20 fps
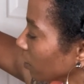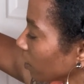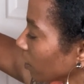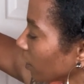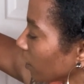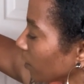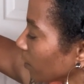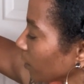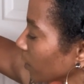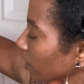
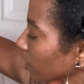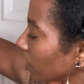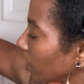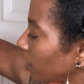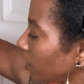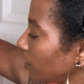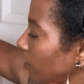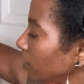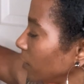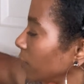There we
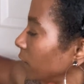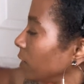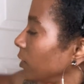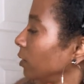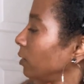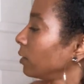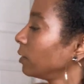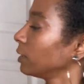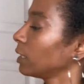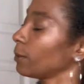go.
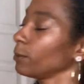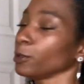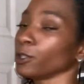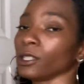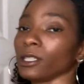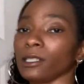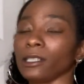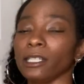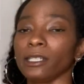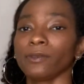And I'm
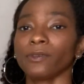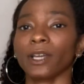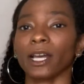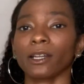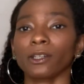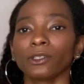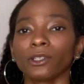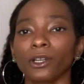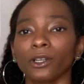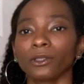going to leave that
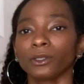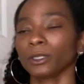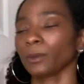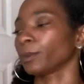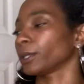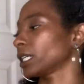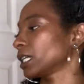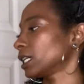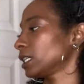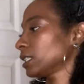alone
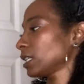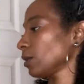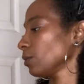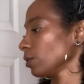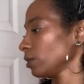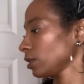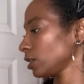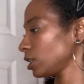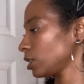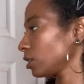because I
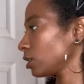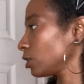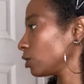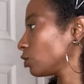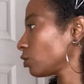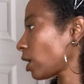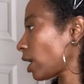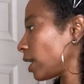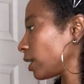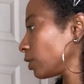want this to
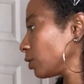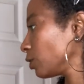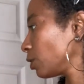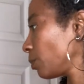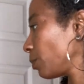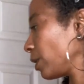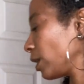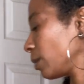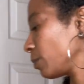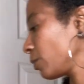dry a
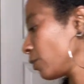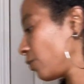little bit